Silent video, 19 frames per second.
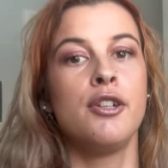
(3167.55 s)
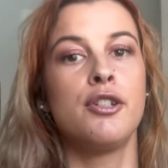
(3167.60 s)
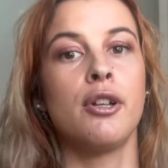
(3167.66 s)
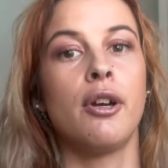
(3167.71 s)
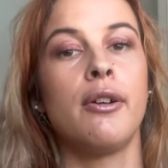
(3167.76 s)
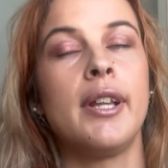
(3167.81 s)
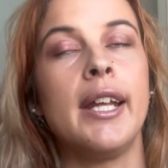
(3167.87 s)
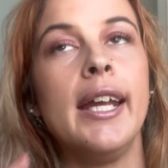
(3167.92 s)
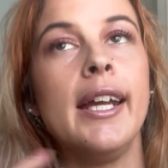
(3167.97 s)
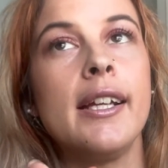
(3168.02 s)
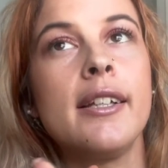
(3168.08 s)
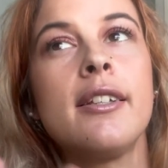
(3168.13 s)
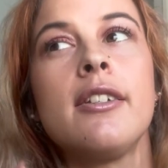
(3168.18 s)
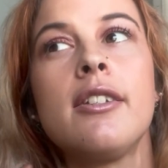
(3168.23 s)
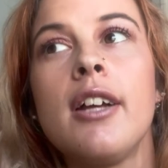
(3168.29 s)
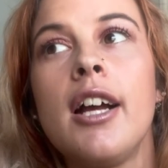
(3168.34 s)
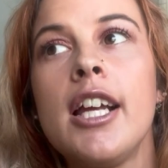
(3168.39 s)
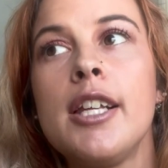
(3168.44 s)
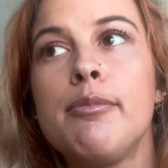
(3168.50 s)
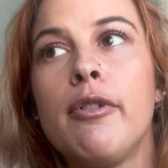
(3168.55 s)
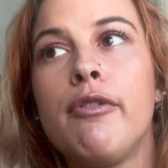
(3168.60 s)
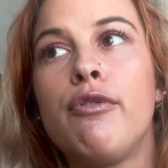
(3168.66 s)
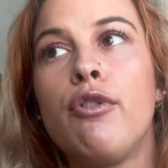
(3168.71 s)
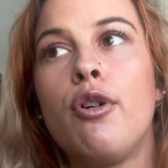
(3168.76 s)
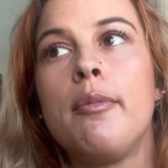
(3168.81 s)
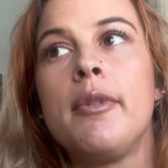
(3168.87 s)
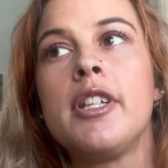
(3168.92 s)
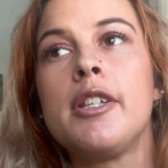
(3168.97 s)
So the exercise
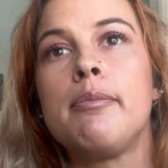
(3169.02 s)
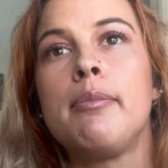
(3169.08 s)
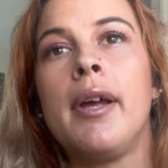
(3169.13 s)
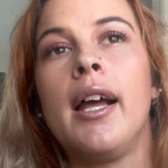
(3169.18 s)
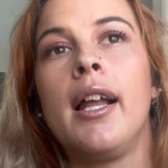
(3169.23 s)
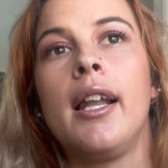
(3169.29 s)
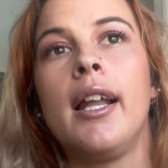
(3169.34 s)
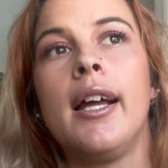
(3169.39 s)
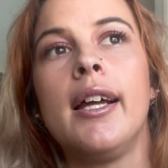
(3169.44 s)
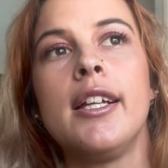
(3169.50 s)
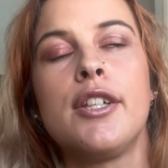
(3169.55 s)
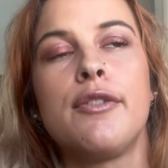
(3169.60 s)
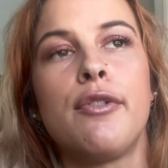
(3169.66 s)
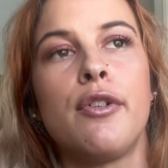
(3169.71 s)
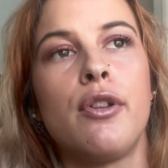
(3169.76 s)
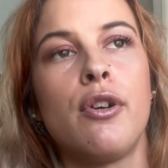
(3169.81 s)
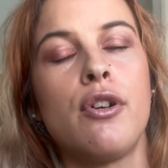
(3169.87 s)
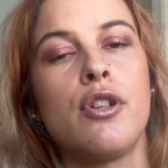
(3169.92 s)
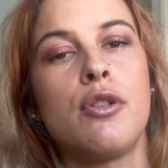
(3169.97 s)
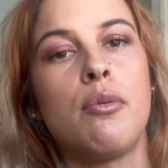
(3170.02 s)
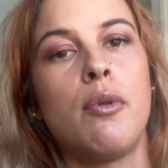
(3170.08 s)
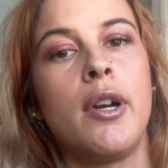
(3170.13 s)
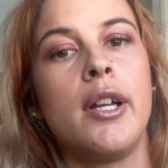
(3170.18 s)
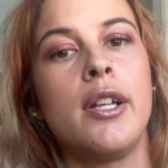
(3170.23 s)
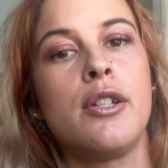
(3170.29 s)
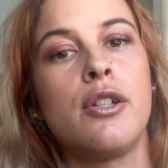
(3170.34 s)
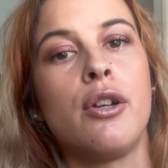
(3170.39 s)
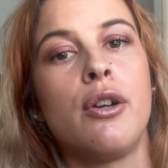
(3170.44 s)
performance pillar is for those
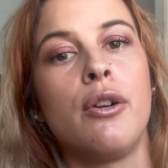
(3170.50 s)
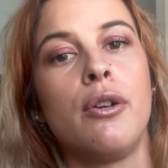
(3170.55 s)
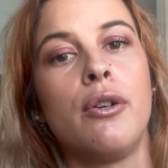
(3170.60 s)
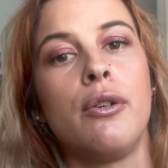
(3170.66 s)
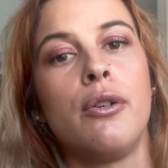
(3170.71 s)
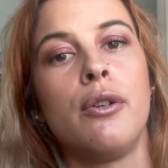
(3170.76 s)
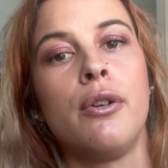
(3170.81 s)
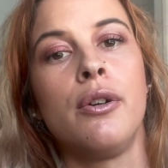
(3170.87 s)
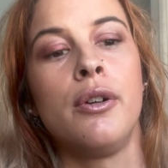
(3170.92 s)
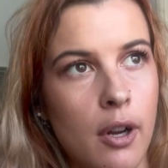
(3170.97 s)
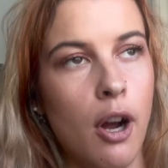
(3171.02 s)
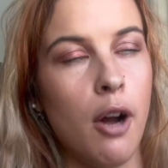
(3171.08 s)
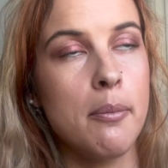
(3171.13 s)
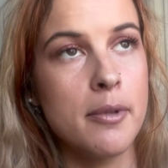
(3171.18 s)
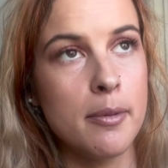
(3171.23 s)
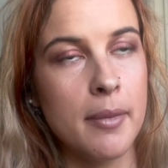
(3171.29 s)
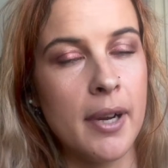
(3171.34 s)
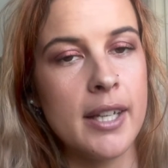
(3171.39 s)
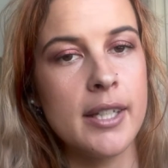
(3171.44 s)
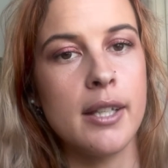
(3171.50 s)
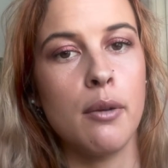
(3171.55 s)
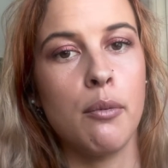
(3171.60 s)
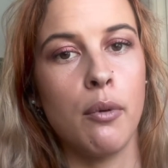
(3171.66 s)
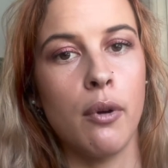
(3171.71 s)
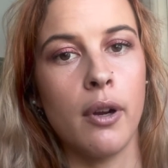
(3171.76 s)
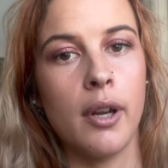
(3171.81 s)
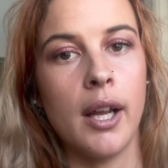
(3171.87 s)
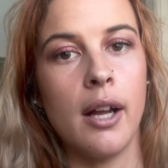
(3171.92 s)
wanting to optimize their
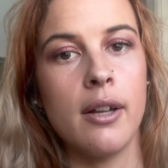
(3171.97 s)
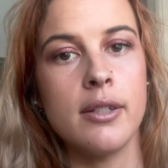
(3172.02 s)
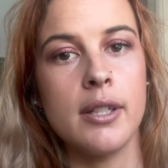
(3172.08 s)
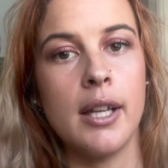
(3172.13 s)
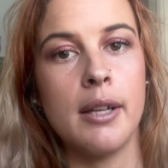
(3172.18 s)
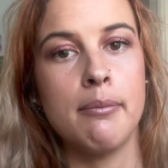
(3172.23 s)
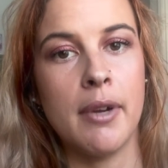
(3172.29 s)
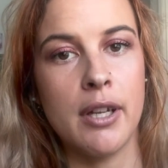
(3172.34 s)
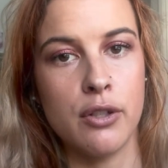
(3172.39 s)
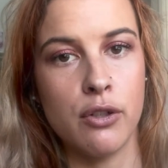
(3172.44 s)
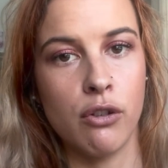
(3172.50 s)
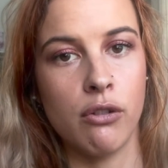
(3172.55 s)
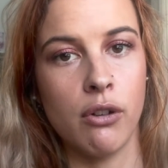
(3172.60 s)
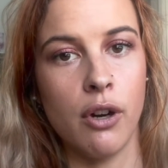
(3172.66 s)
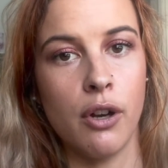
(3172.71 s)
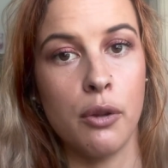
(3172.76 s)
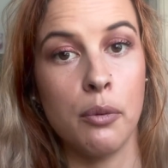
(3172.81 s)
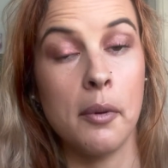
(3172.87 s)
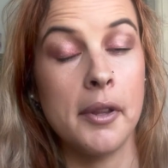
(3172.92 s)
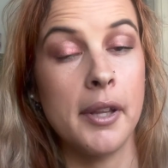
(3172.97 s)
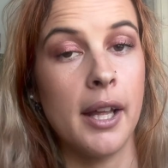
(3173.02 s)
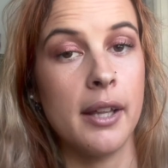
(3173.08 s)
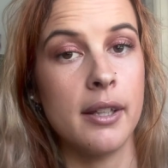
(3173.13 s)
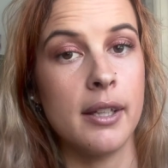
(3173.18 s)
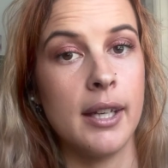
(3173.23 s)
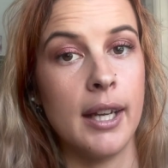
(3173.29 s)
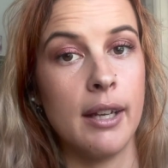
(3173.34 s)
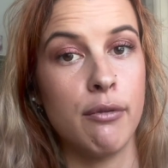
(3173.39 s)
workouts and muscle growth
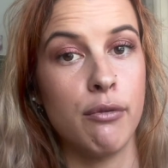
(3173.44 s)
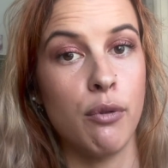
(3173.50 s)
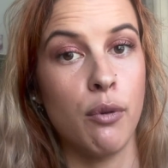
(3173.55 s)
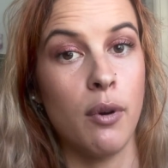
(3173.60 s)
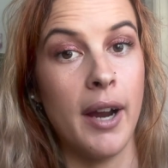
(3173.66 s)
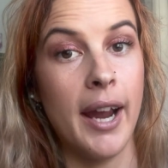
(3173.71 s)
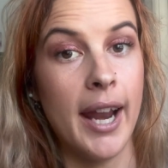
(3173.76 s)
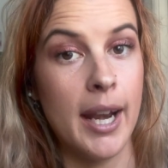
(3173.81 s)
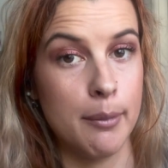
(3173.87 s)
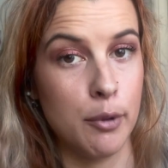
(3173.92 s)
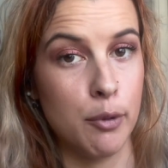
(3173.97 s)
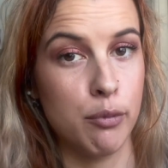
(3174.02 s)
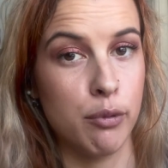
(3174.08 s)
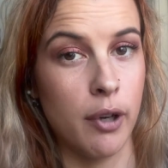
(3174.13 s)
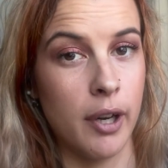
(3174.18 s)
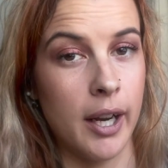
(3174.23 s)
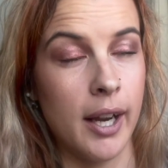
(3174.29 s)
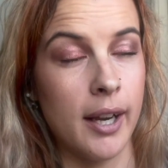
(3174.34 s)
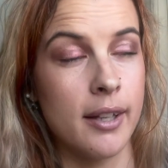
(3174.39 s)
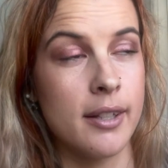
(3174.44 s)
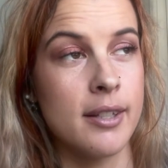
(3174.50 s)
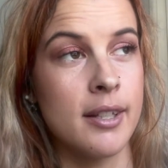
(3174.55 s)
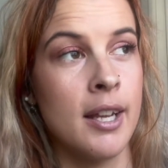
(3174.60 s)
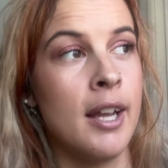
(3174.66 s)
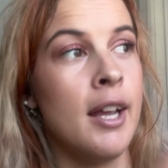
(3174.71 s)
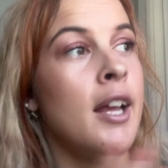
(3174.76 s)
without the need for animal products.